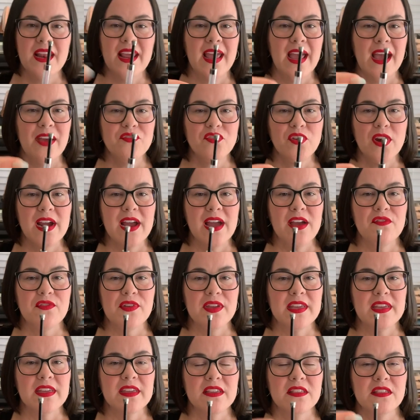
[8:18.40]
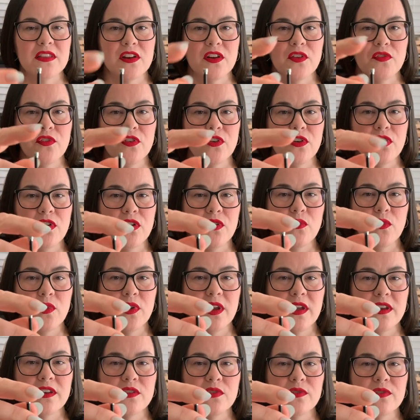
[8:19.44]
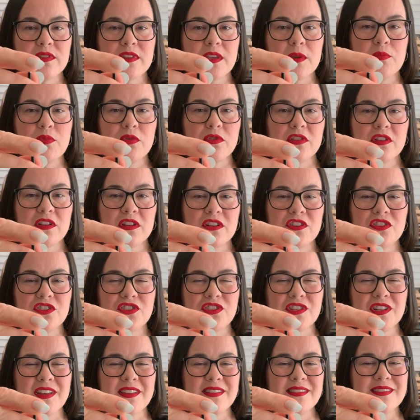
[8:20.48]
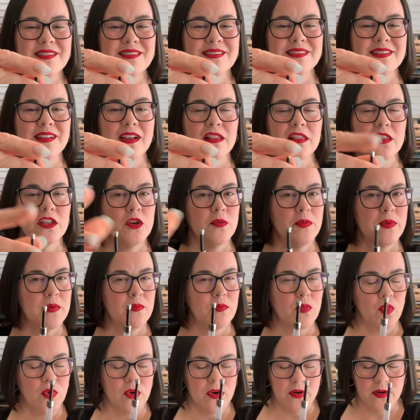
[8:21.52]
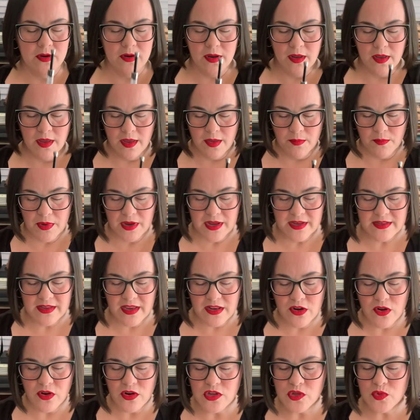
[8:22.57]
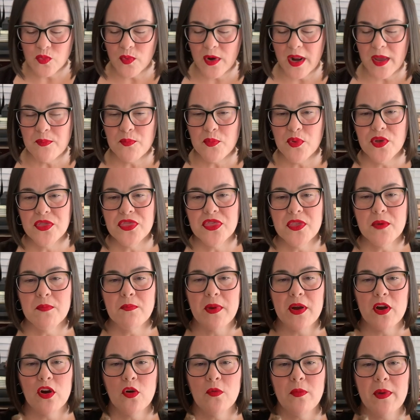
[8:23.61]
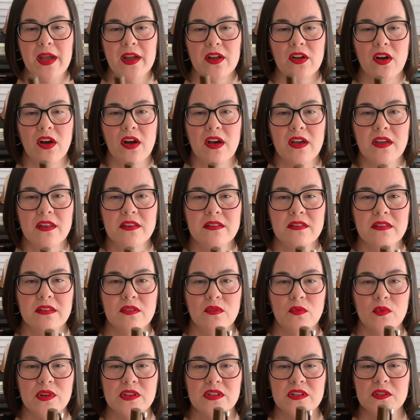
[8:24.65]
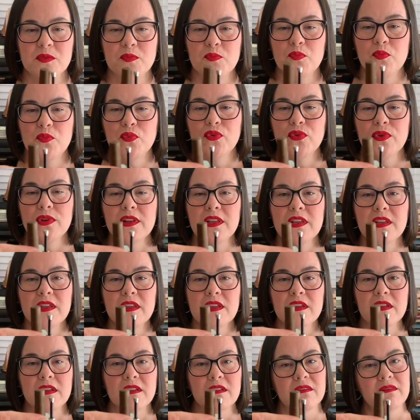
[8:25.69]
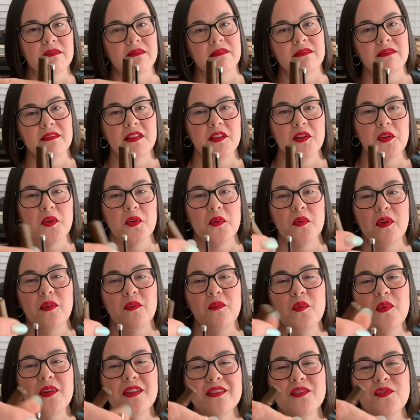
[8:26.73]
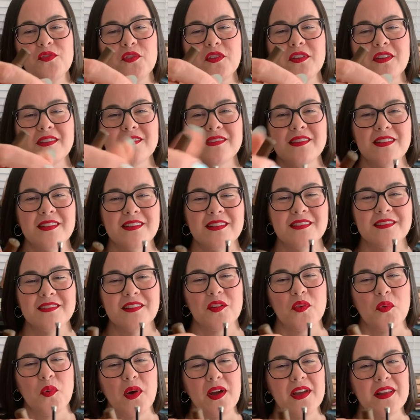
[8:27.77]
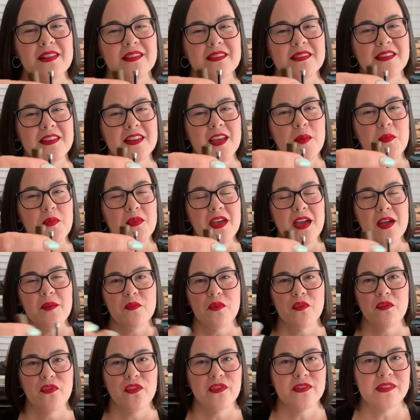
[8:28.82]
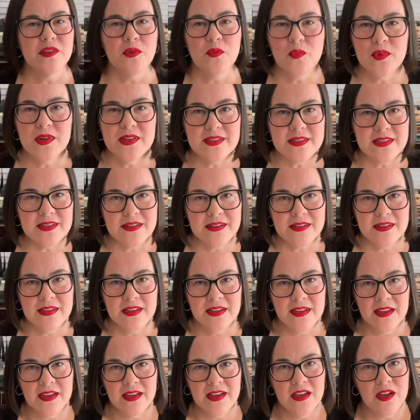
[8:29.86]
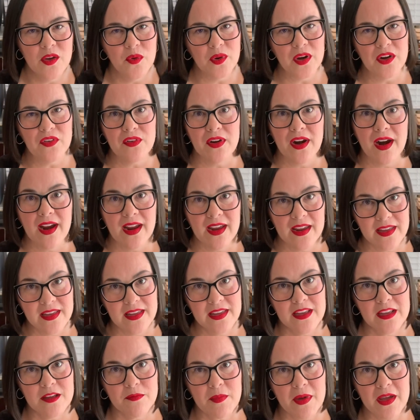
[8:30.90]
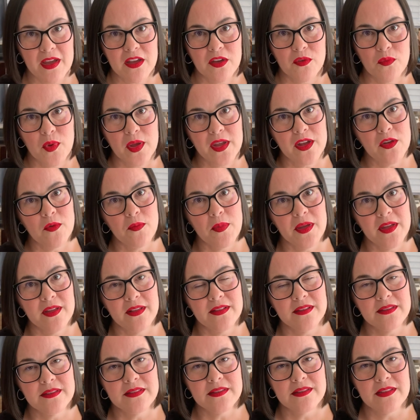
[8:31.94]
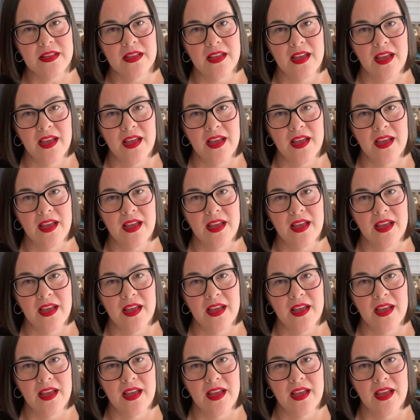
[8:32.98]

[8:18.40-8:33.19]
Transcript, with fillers: after I have ink in the converter, what I do is I push it in just a little bit more, because I noticed when I put the barrel back on, which is pretty, you know, when it's fully extended, it doesn't quite hit the top of that, but for some reason, whenever I ink my Kaweco pens,